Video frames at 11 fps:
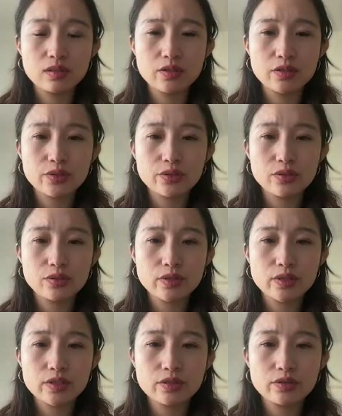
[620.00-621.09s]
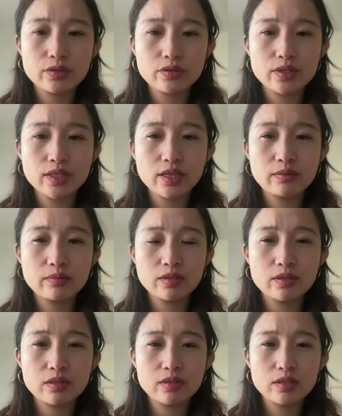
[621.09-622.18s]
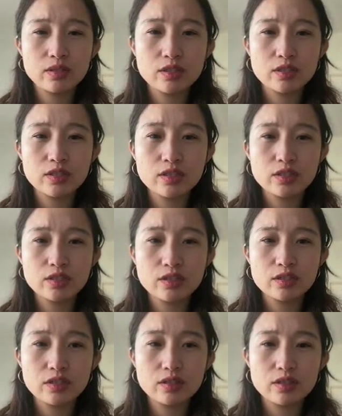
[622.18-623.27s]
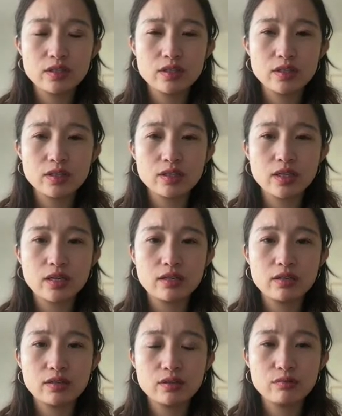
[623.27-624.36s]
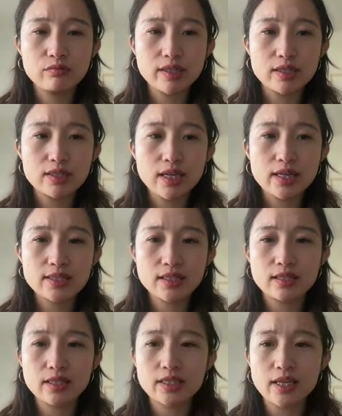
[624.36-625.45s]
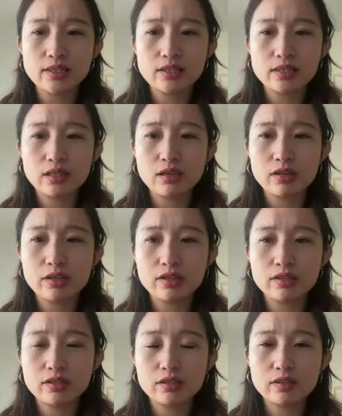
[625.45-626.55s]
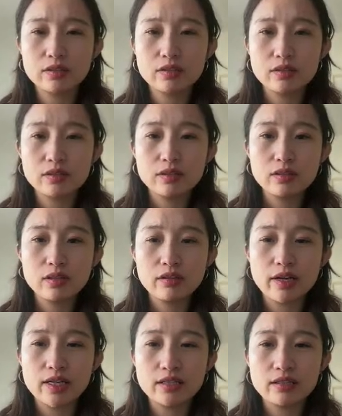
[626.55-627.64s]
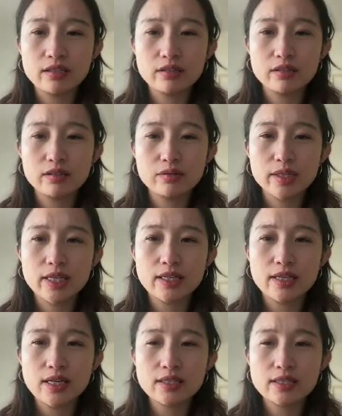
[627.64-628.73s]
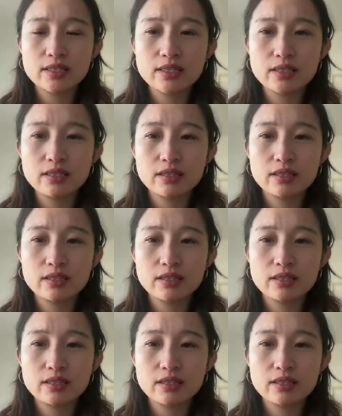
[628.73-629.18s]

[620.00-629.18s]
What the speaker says: Choose storage, choose hostname. You select, yeah. Write the settings and click yes to the card. All right. We're going to hit next.